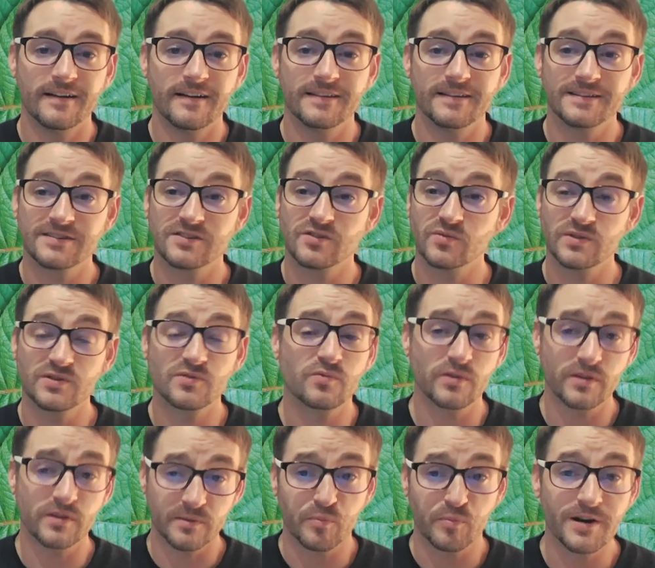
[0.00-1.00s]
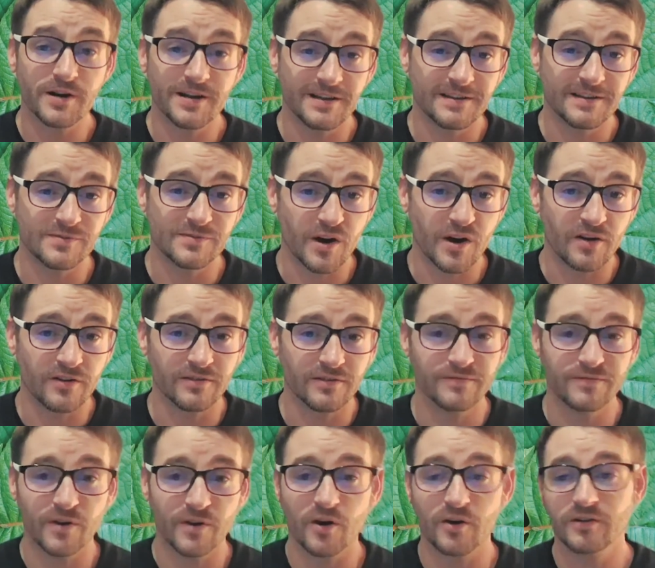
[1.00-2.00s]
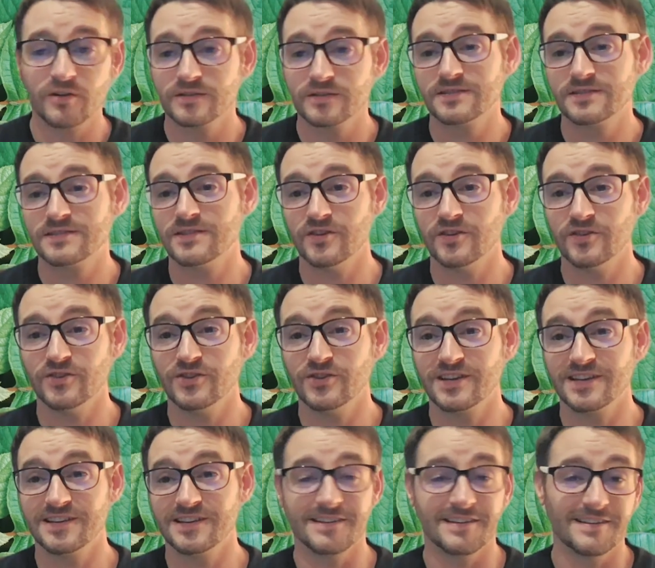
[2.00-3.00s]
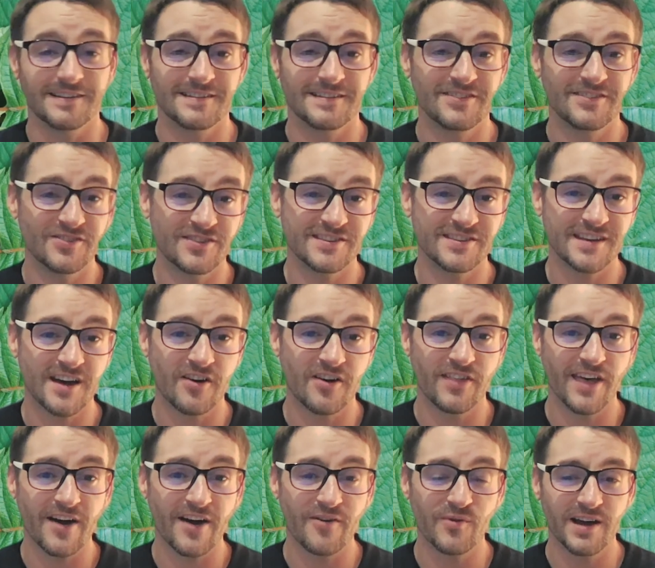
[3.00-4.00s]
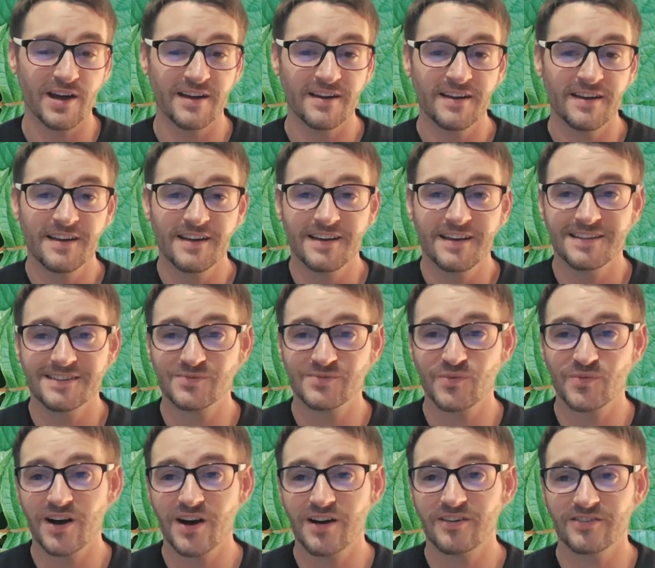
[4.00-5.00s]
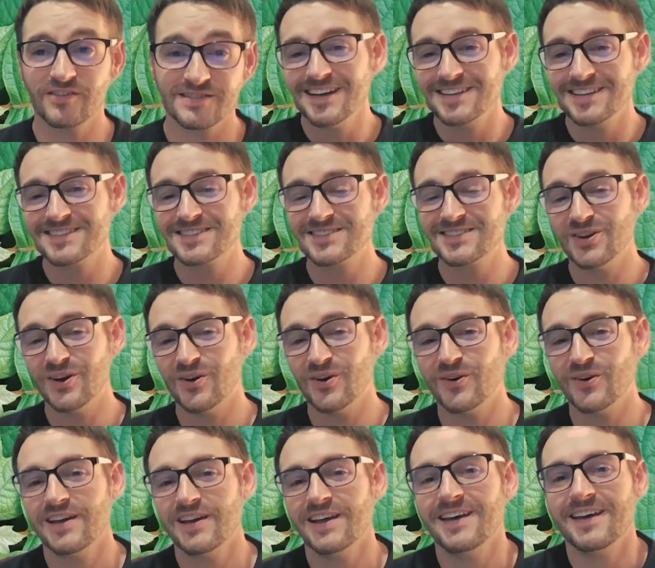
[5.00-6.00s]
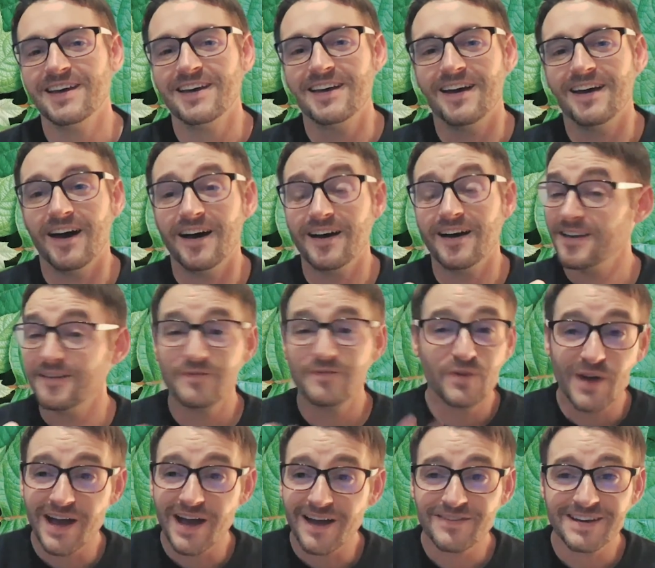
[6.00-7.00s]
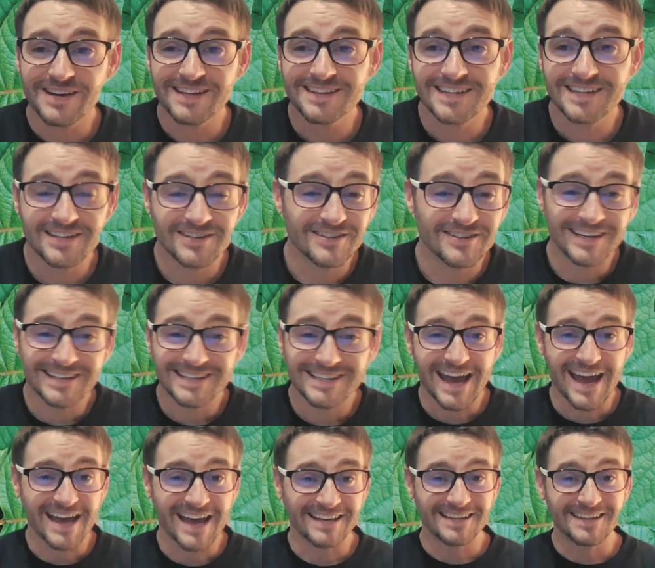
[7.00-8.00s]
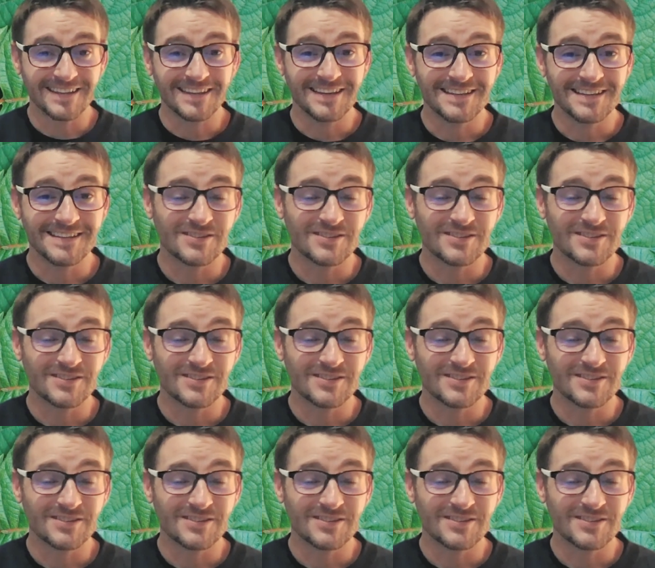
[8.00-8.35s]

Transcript: so it's really pretty as well in the fall. So you can tell that way as well. So if you have anything you'd like to add to this,